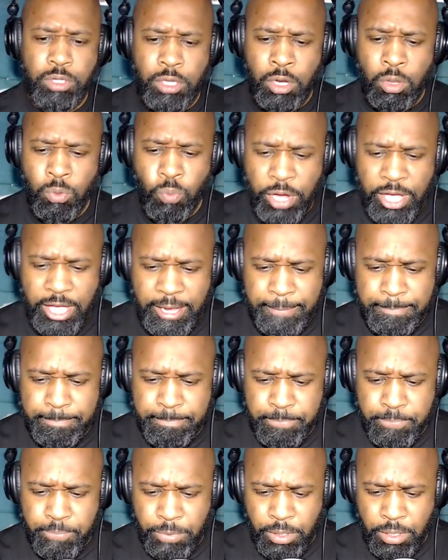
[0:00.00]
when
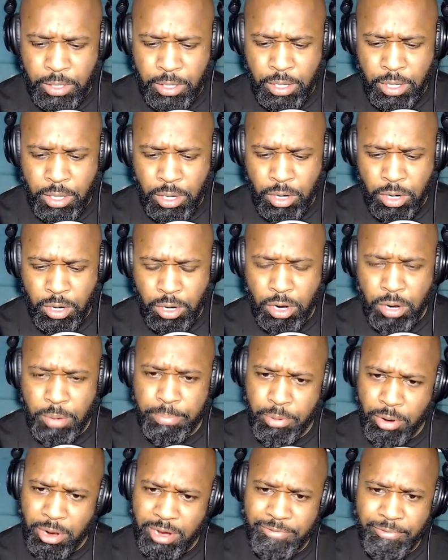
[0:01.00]
her
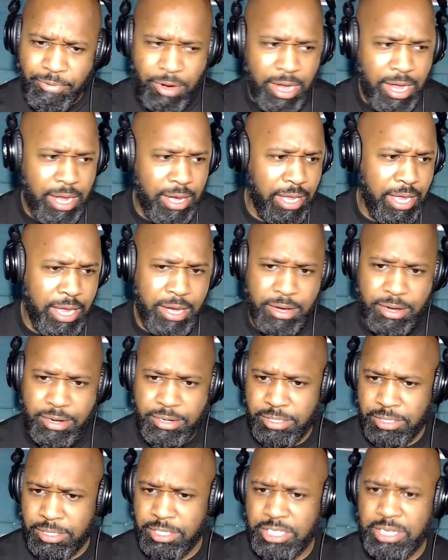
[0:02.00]
boyfriend
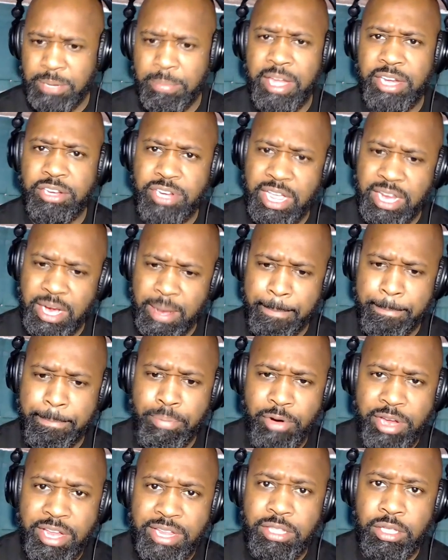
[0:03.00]
hears somebody trying to
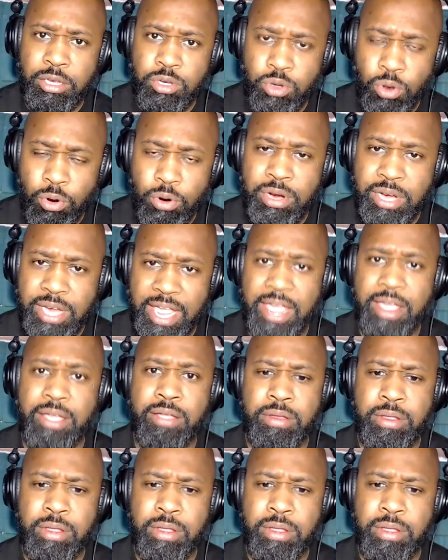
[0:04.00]
break the door down,